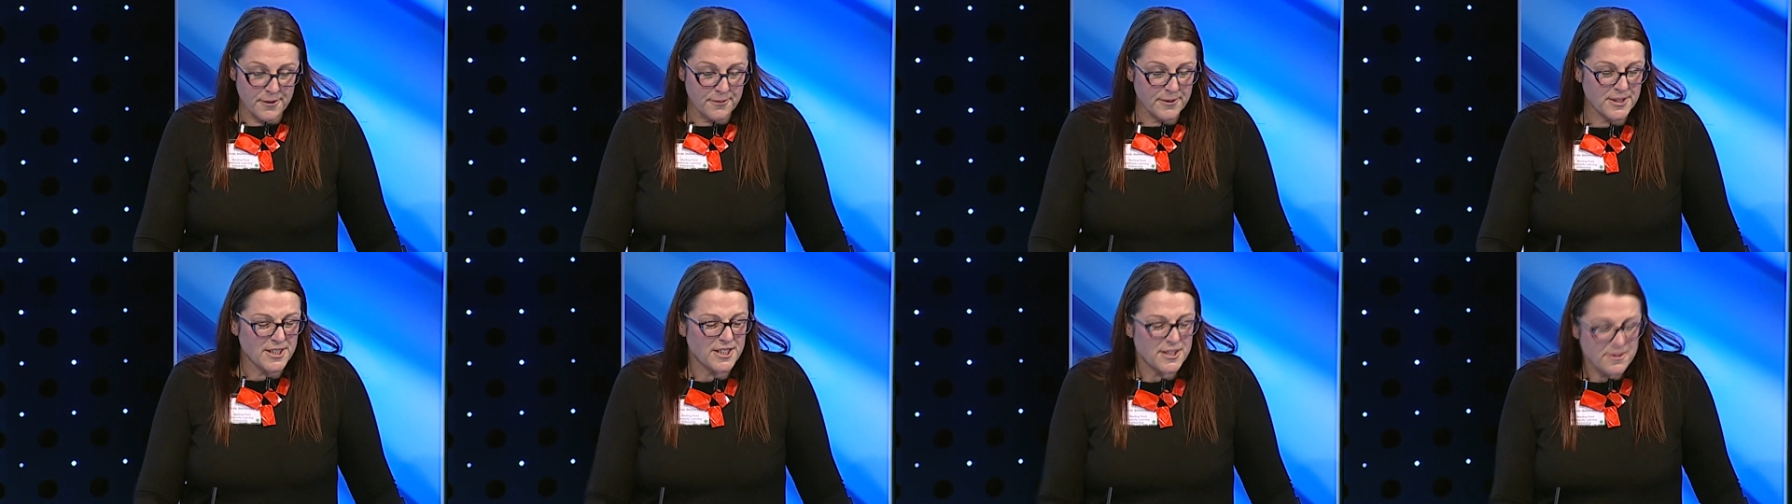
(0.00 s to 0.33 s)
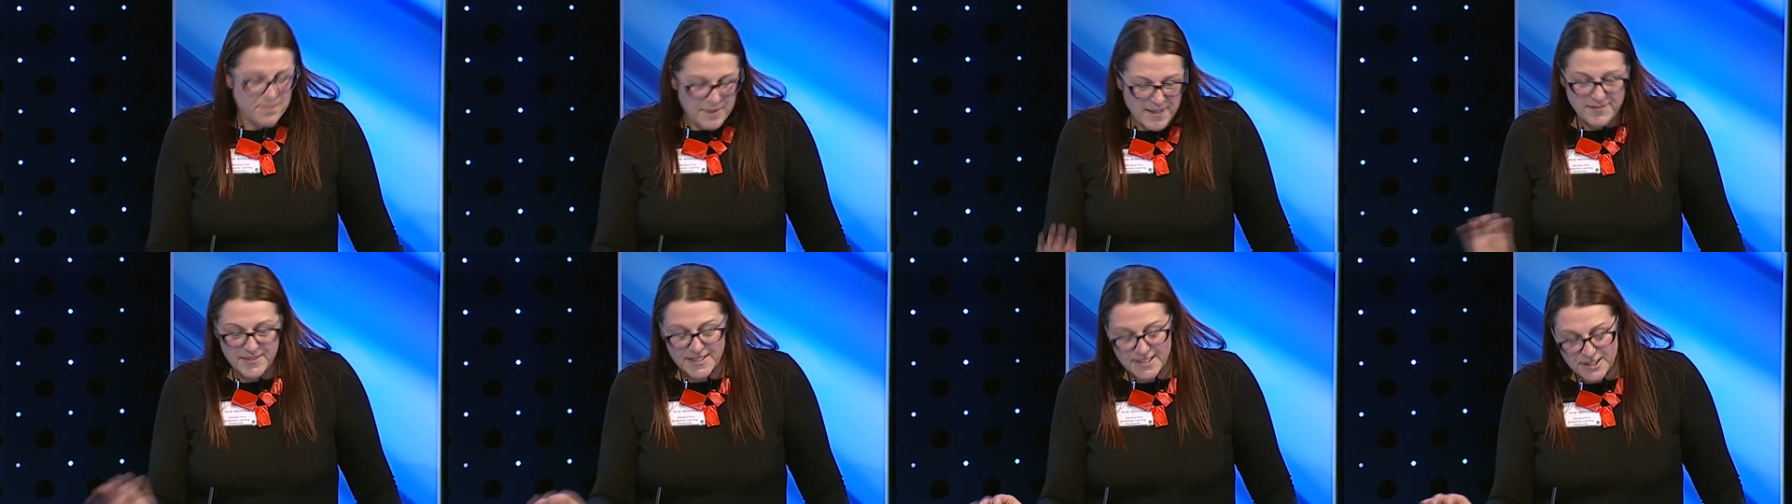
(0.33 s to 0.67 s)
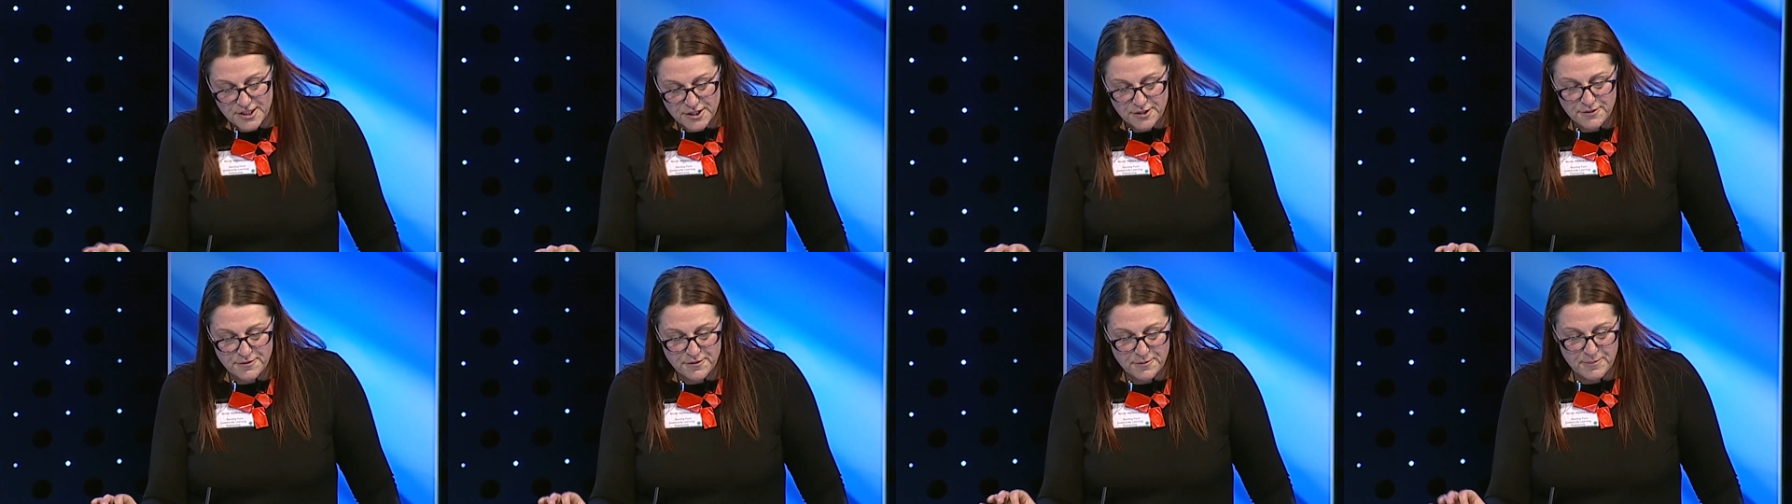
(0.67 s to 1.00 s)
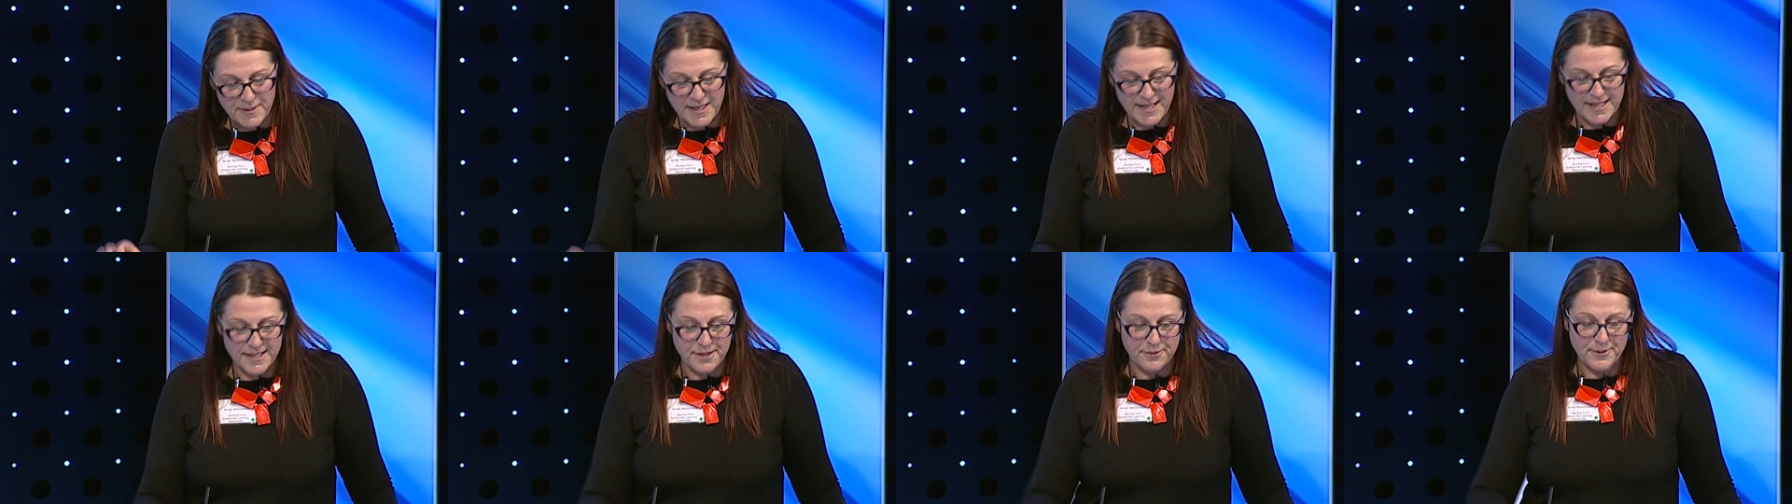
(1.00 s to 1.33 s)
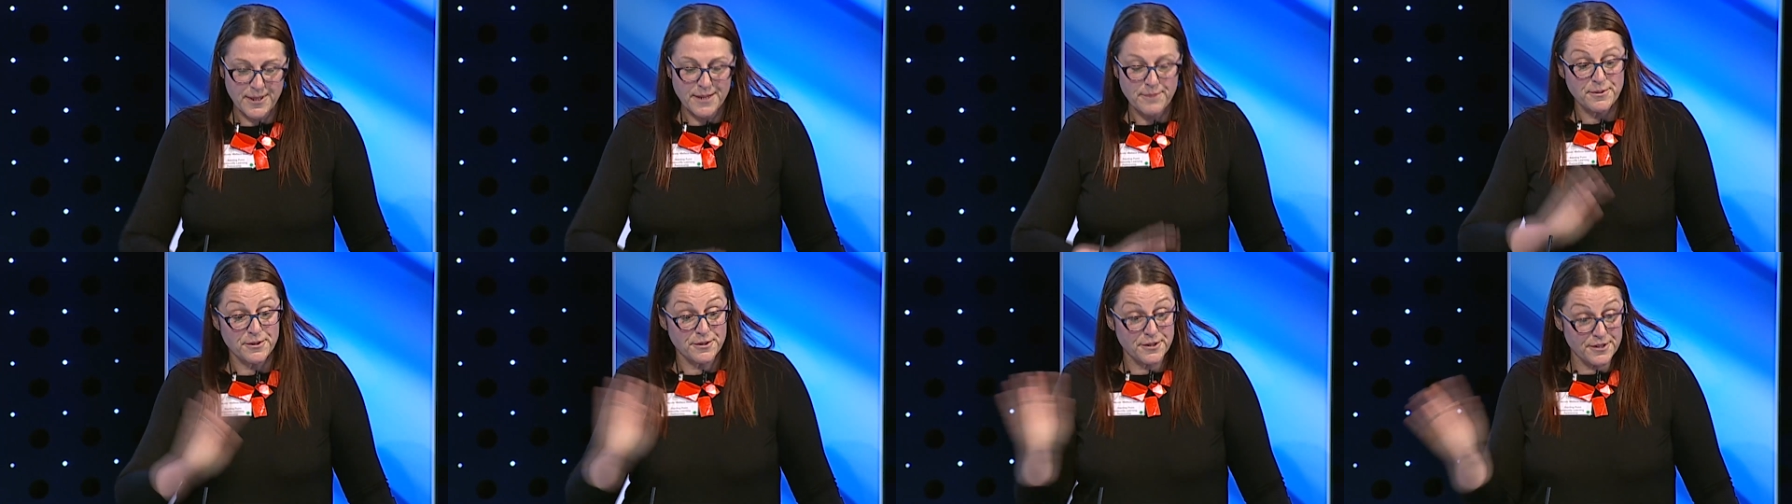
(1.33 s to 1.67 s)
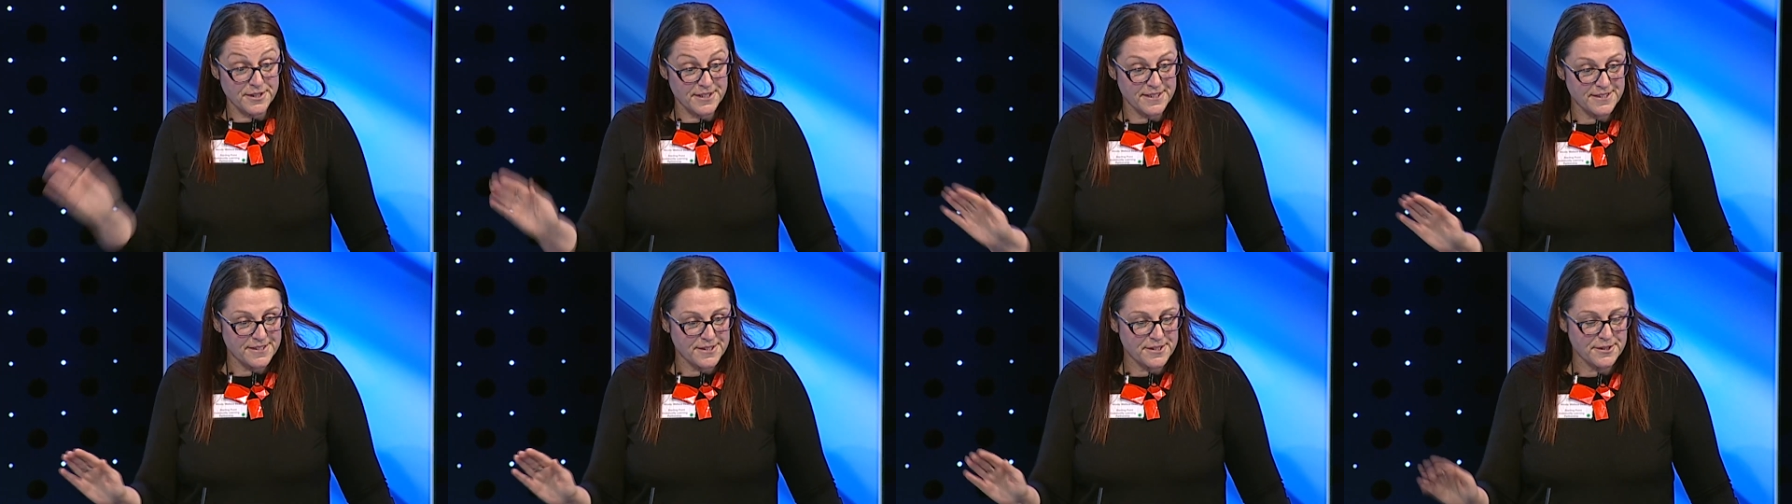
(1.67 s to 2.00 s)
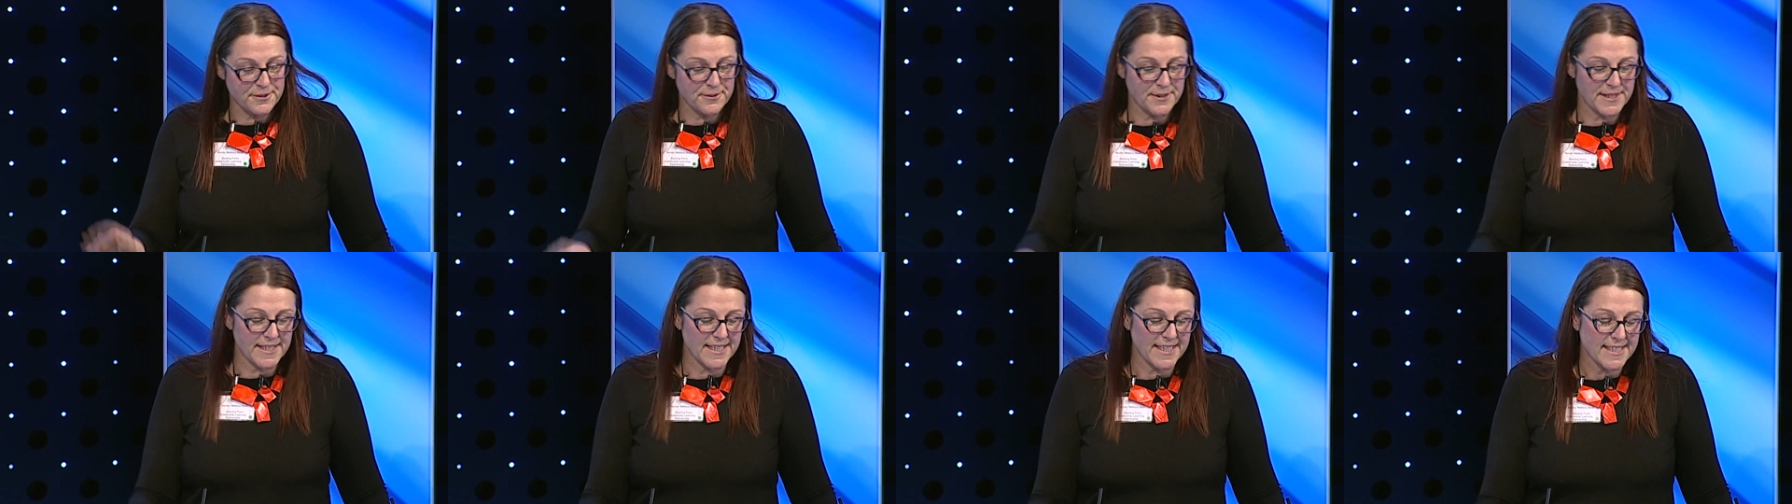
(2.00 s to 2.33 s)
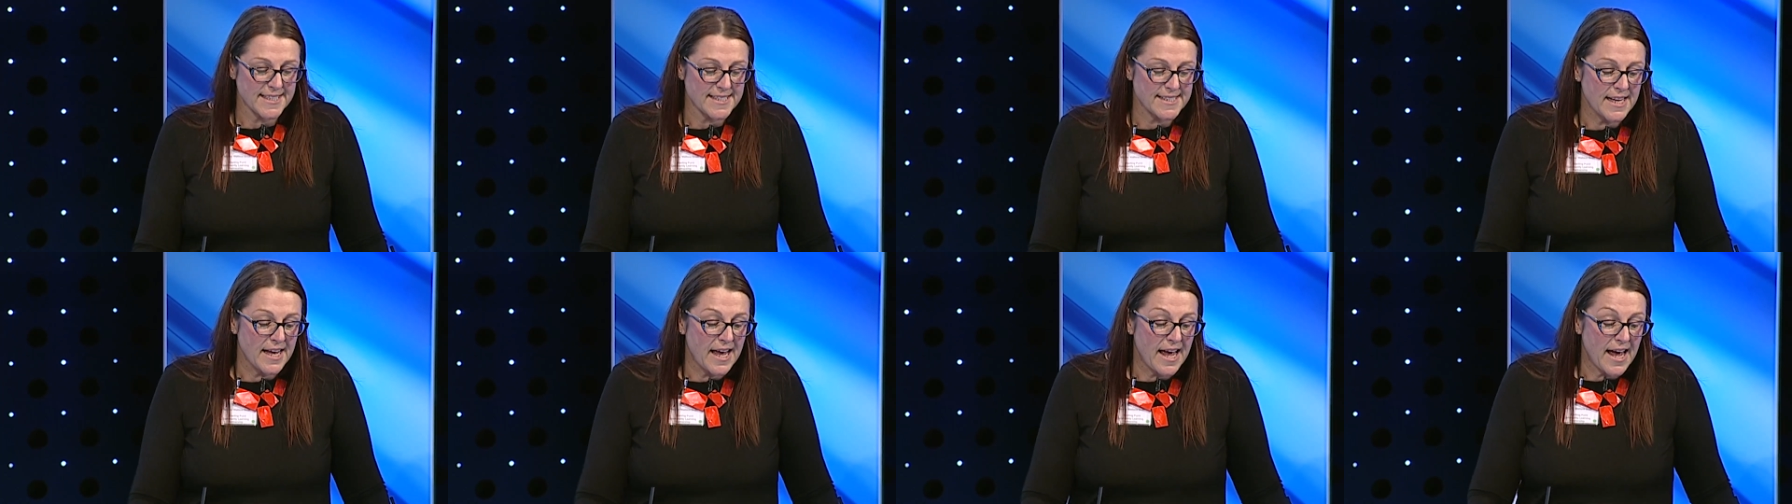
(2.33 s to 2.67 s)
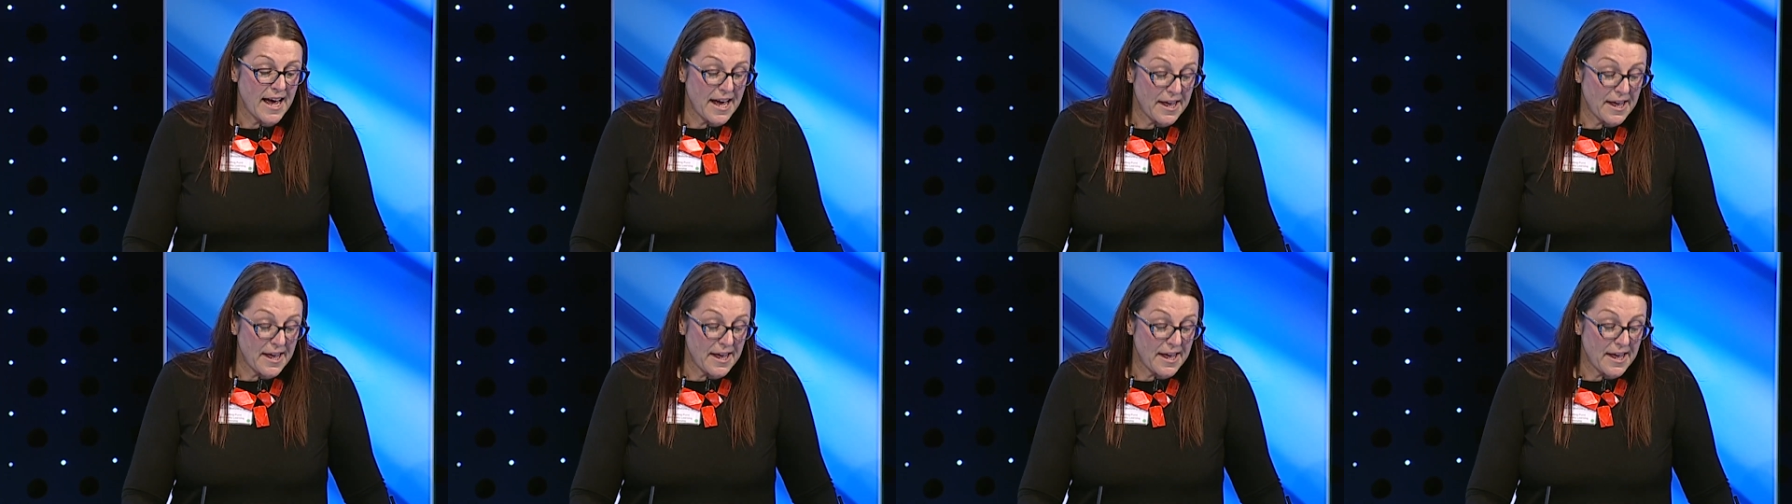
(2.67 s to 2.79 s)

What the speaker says: which is a bit of an issue for me anyway, but nothing to do with this.